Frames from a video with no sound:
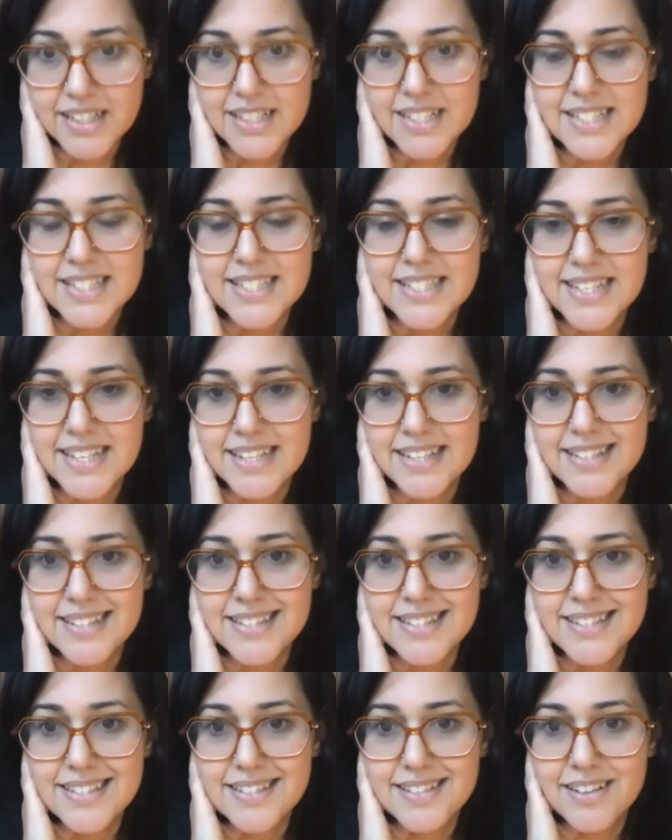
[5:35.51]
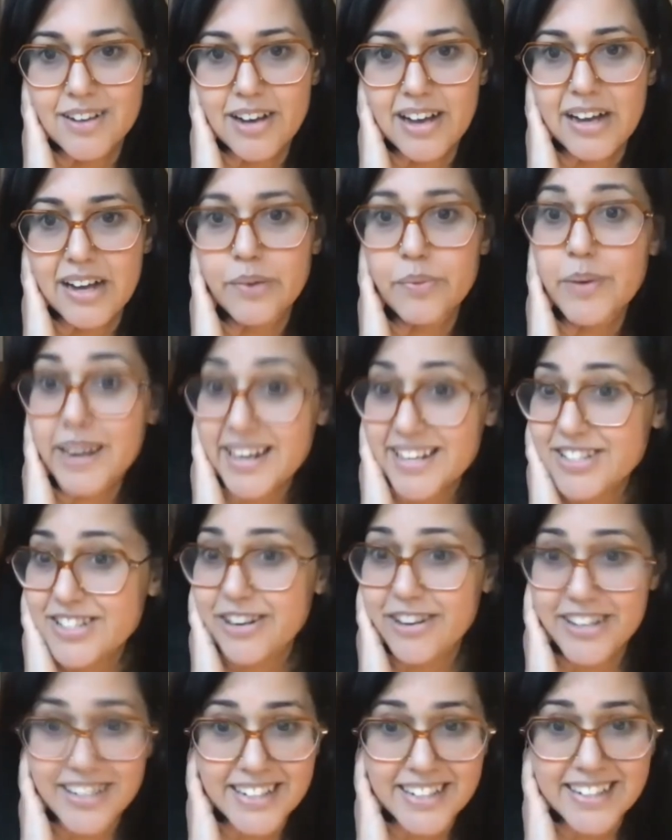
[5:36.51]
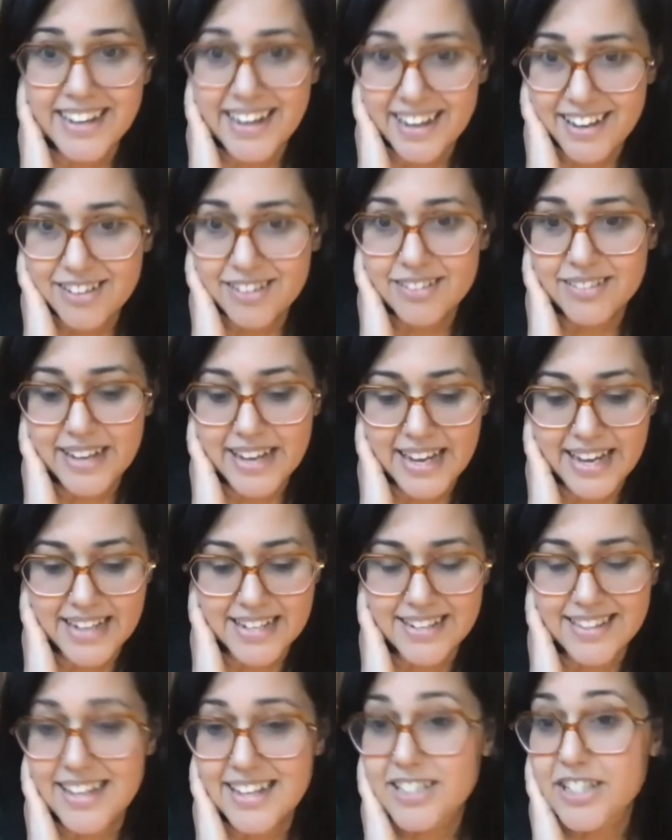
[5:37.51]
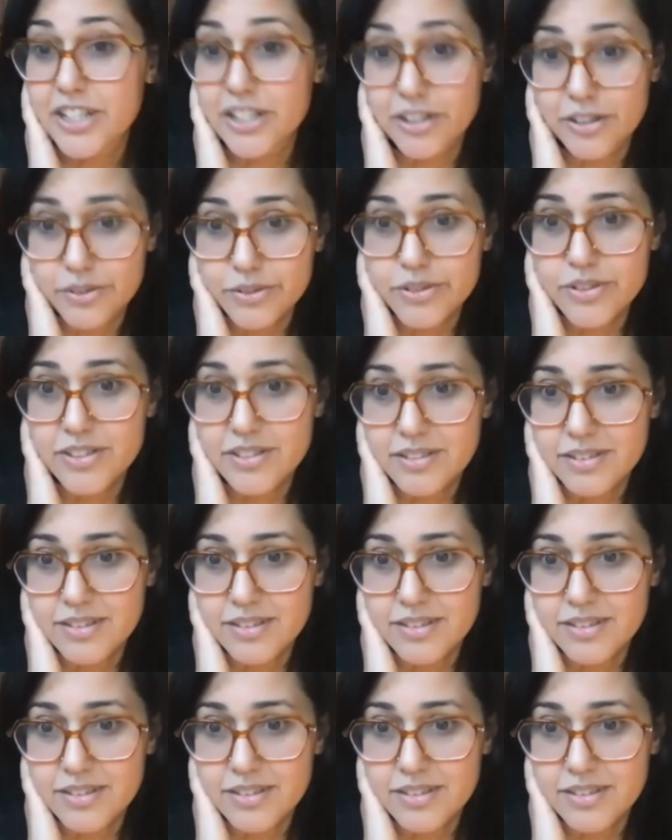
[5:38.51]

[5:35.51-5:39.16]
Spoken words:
since when I started and now. And that's huge.